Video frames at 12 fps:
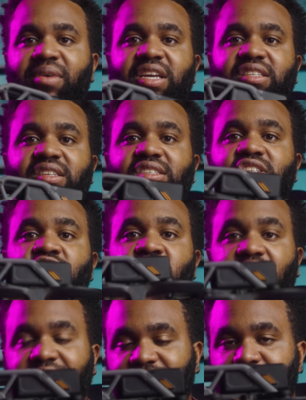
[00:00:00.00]
makes this
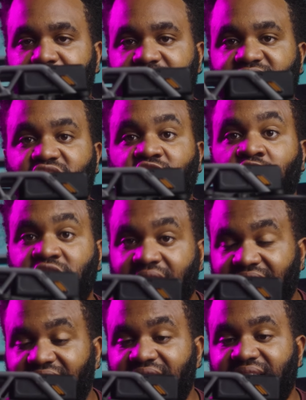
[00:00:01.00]
great for persons just
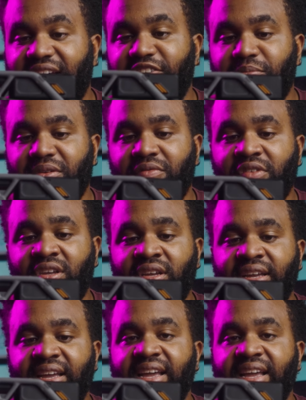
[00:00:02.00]
getting into FPV,